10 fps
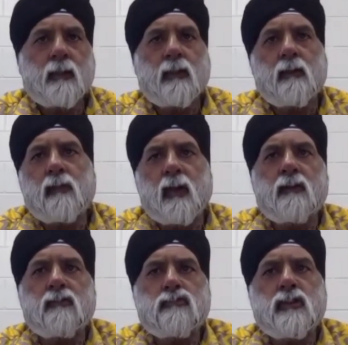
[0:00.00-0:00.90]
there are
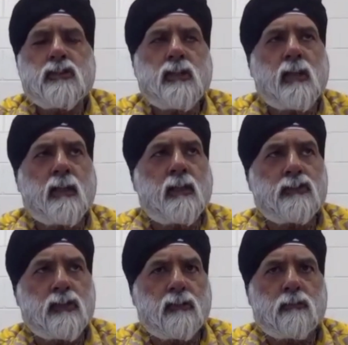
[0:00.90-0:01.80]
very stringent
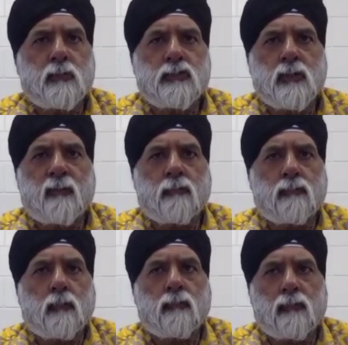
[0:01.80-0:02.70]
conditions which you have
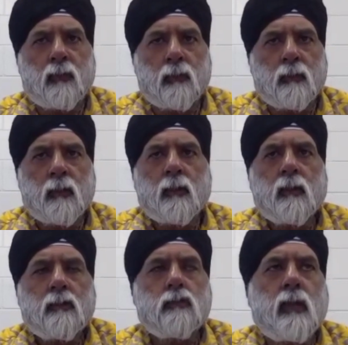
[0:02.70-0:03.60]
to fulfill
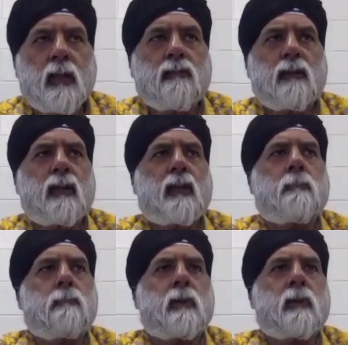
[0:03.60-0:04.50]
to even
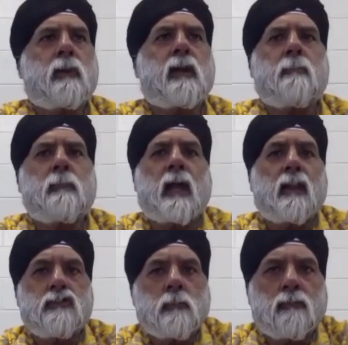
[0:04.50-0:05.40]
become
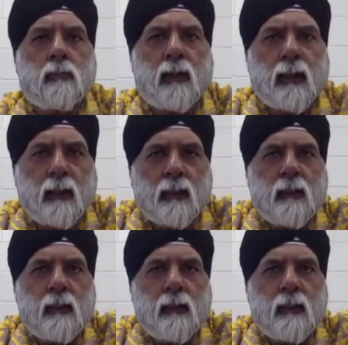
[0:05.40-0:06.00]
eligible for ranking.